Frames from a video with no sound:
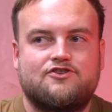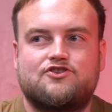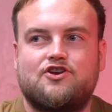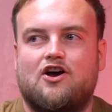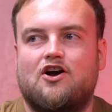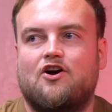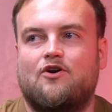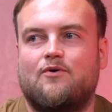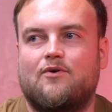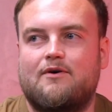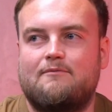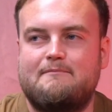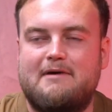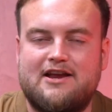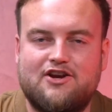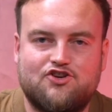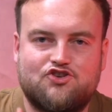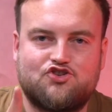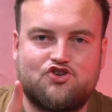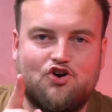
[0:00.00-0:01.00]
So
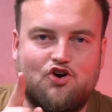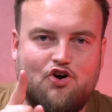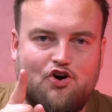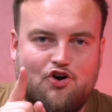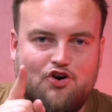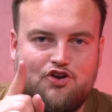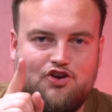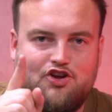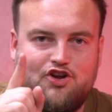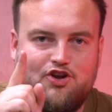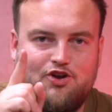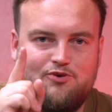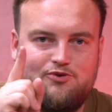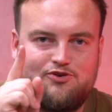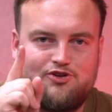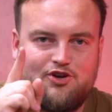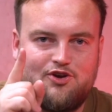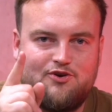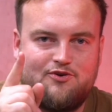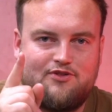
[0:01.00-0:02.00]
make sure you
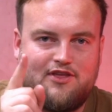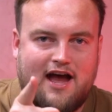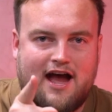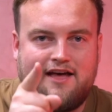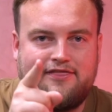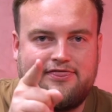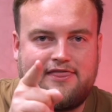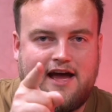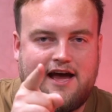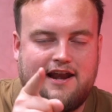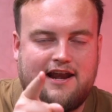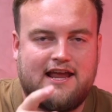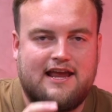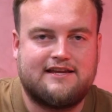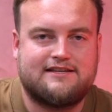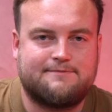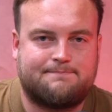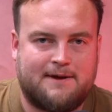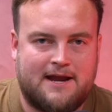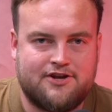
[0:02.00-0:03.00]
do that. That
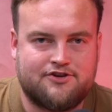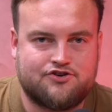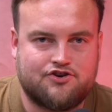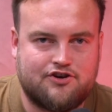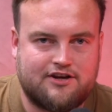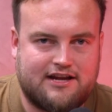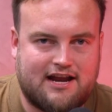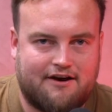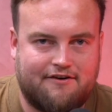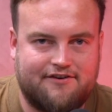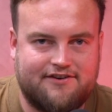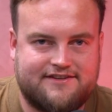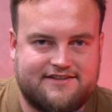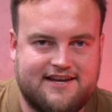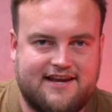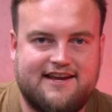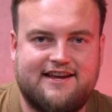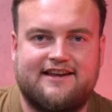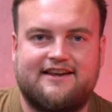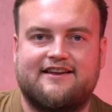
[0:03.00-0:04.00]
is a Patreon
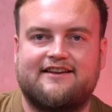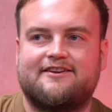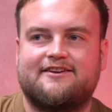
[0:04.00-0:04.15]
guarantee.